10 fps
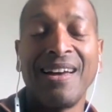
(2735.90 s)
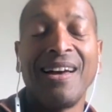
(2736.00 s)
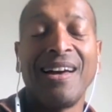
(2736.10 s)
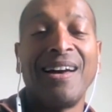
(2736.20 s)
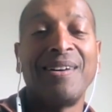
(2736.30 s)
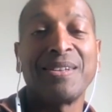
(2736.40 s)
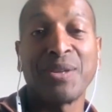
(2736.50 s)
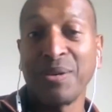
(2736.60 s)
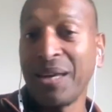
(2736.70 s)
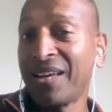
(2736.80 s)
Uh,
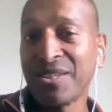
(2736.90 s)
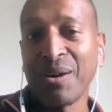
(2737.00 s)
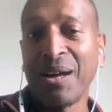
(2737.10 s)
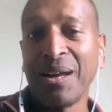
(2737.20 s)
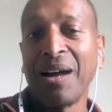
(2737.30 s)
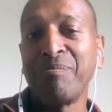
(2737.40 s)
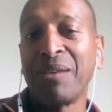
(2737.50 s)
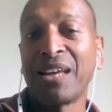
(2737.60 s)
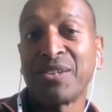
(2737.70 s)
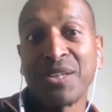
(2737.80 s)
so, yeah, so I, I'm
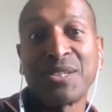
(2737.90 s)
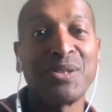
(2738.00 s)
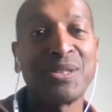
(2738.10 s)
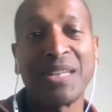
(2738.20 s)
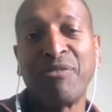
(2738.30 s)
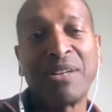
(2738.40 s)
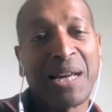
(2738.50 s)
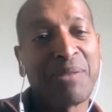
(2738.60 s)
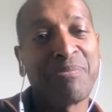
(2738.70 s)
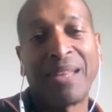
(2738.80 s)
like, so as soon as every
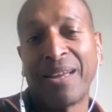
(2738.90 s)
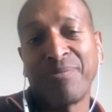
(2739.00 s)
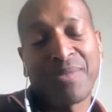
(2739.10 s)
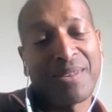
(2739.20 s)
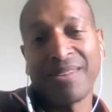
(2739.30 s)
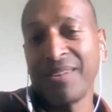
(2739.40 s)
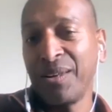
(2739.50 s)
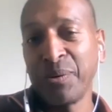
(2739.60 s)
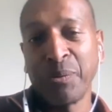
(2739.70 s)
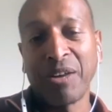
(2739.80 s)
time, like,
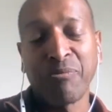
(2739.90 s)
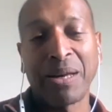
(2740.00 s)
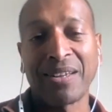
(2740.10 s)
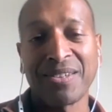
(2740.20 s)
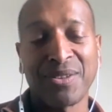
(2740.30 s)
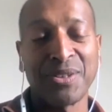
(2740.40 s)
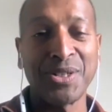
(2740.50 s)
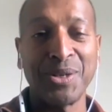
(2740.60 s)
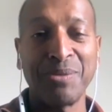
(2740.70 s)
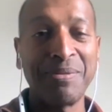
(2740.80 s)
you know, we have beggars on the
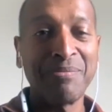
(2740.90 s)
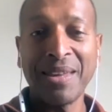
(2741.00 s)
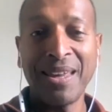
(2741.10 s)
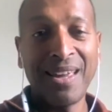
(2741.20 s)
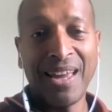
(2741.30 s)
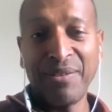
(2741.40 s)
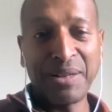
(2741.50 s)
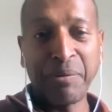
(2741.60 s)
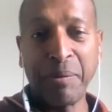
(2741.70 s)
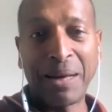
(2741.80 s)
tube, every
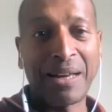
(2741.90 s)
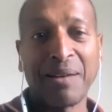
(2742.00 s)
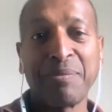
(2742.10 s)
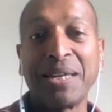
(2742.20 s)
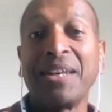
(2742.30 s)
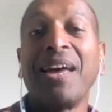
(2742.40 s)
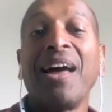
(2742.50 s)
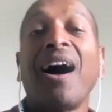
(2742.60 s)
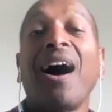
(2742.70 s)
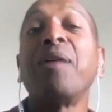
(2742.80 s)
time a beggar oh, comes sure. in,
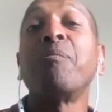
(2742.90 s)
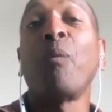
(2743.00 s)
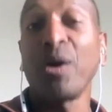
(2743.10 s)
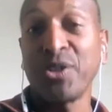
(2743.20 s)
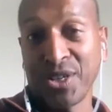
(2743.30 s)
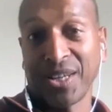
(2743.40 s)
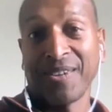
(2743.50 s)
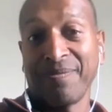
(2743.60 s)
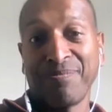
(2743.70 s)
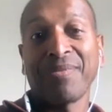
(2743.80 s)
I'm watching.
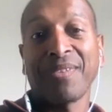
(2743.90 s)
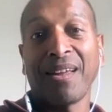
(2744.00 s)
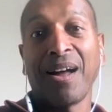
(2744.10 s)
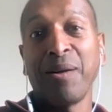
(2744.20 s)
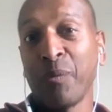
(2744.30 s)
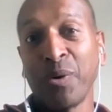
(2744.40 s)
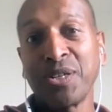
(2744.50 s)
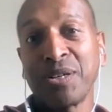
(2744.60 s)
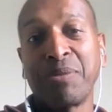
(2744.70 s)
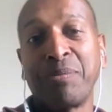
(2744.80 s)
I'm
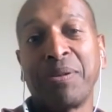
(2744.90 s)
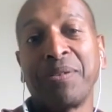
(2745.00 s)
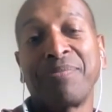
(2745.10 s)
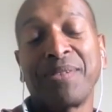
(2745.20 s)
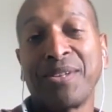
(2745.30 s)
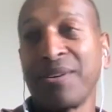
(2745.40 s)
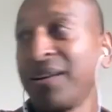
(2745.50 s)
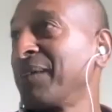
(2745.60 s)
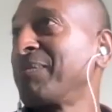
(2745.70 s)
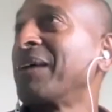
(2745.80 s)
watching people. Do you know
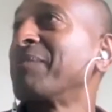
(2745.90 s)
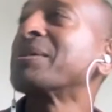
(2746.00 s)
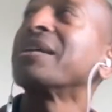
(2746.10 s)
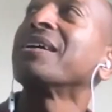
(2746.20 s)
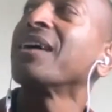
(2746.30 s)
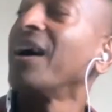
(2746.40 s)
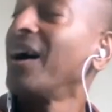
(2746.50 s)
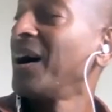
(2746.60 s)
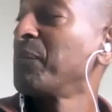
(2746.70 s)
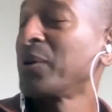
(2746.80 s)
that? I'm seeing,
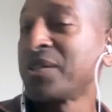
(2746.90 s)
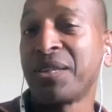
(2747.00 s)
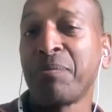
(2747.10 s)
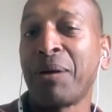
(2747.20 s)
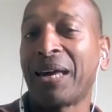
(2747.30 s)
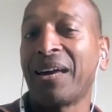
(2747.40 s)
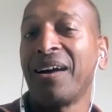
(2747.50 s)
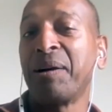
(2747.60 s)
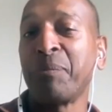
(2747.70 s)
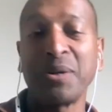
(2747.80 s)
ah, I'm watching the beggar,
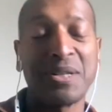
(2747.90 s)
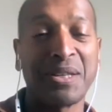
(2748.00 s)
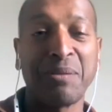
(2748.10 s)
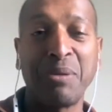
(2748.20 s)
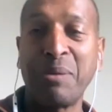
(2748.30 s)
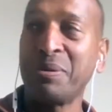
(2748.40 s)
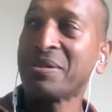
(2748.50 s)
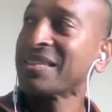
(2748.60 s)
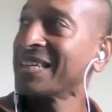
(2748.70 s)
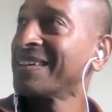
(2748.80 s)
I'm watching the people
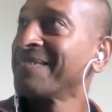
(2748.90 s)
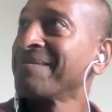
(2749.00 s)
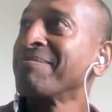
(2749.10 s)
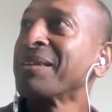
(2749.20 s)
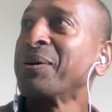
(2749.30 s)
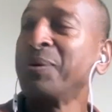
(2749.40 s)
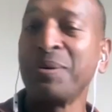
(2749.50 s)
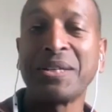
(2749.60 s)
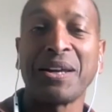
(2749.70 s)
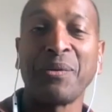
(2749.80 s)
to see
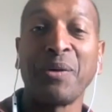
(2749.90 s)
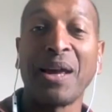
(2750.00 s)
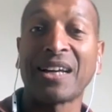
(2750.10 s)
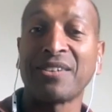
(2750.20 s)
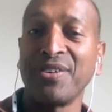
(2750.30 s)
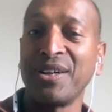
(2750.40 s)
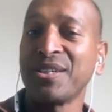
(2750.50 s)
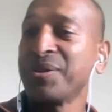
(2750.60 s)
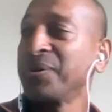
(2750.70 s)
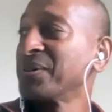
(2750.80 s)
who's going to react
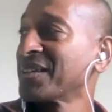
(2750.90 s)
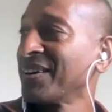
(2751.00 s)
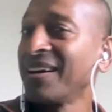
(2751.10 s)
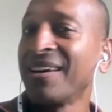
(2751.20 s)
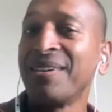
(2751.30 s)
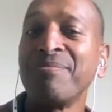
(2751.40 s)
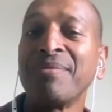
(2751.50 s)
first, who's going to,